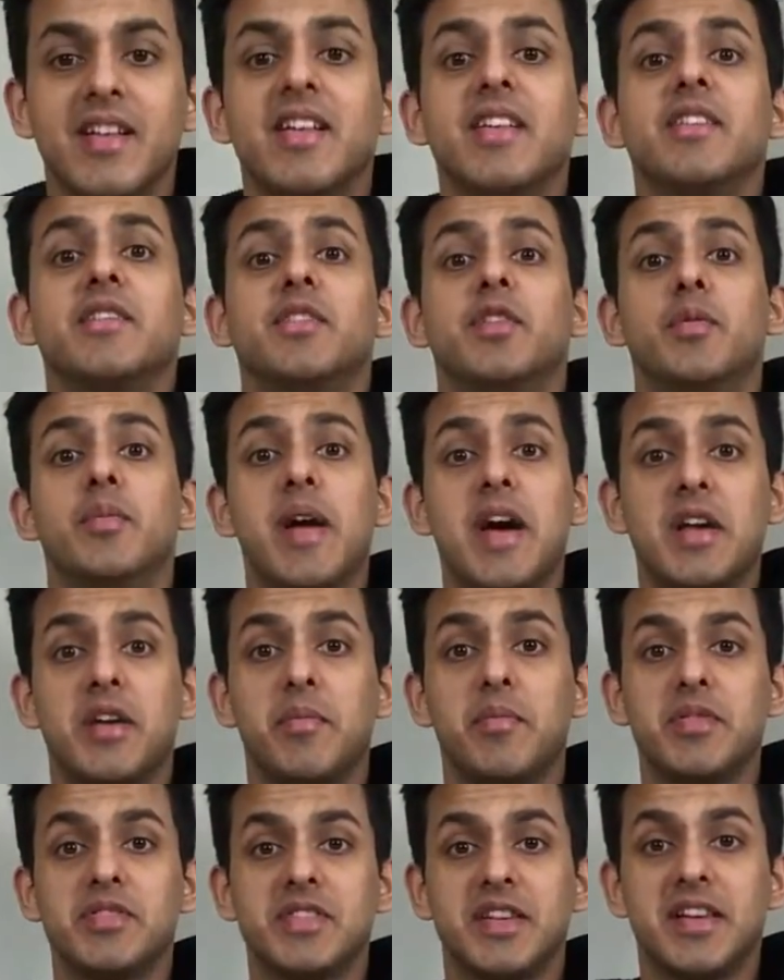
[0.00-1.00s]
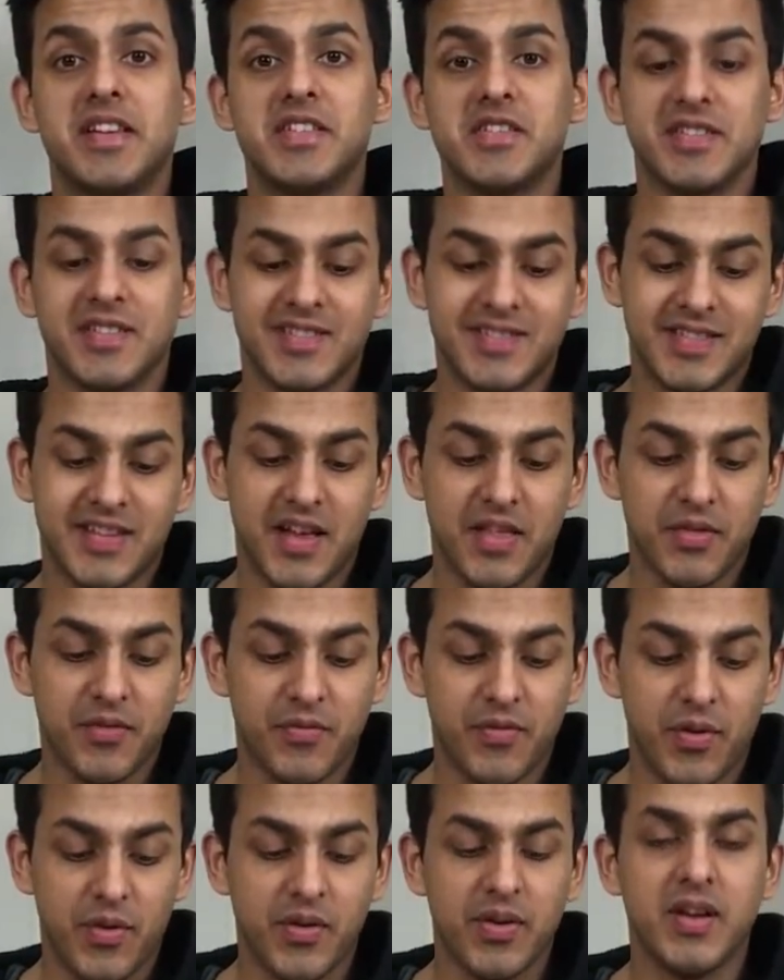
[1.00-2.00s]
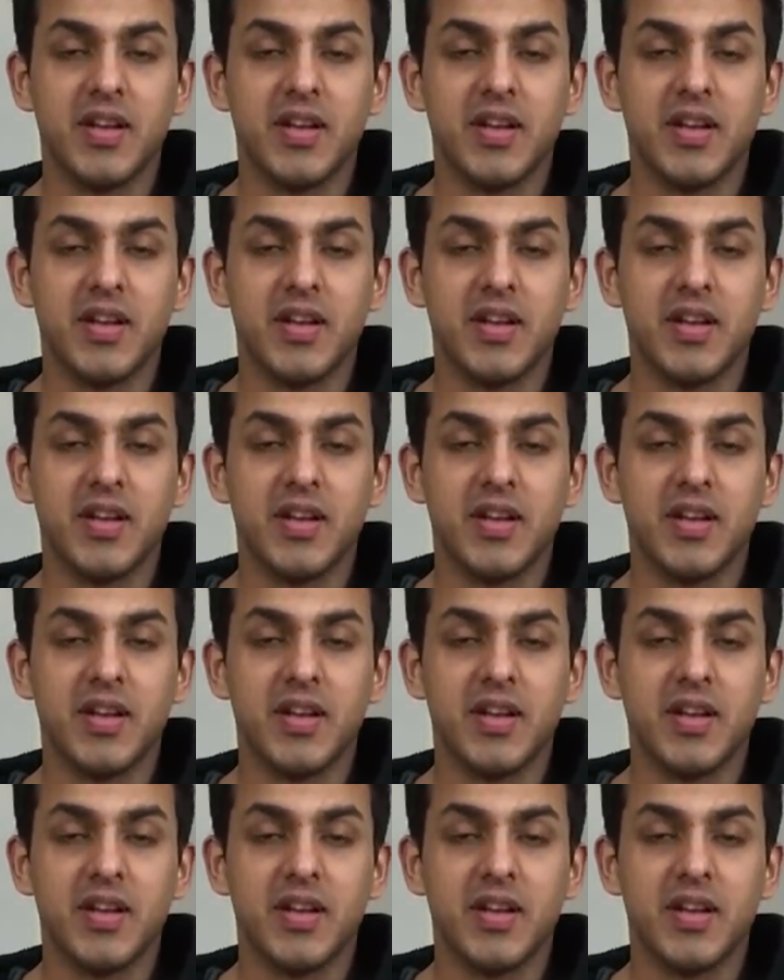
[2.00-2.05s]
So your battery percentage is listed on the phone,